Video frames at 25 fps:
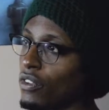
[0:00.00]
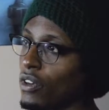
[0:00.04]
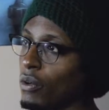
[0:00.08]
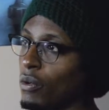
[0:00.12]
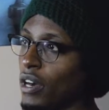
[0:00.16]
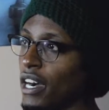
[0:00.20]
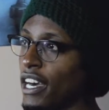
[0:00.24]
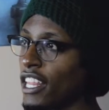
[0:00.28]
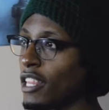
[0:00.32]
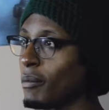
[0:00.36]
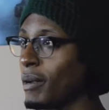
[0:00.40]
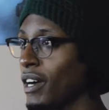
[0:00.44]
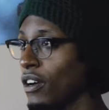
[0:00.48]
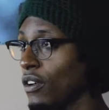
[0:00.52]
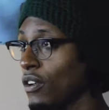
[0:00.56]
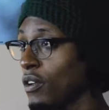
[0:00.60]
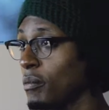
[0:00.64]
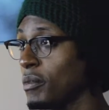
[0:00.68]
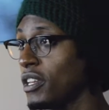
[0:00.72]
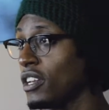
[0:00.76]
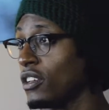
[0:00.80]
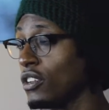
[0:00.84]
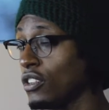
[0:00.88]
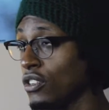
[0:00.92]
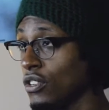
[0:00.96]
for a while about
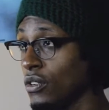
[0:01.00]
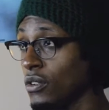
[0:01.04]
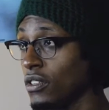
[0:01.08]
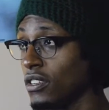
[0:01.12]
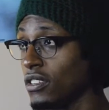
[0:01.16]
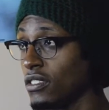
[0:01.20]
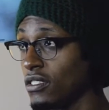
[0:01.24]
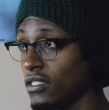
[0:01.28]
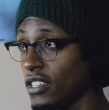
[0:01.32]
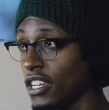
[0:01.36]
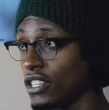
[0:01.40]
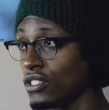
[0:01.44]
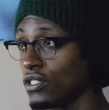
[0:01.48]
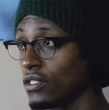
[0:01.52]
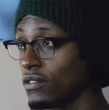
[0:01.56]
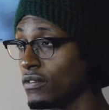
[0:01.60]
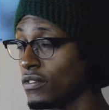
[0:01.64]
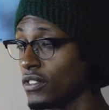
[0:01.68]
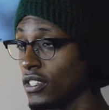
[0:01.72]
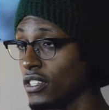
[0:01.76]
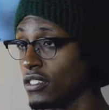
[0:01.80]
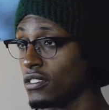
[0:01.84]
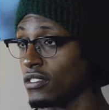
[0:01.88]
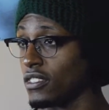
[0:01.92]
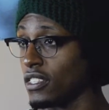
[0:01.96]
coming in and doing the session
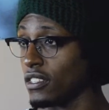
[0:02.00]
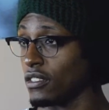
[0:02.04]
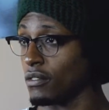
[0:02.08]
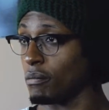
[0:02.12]
for this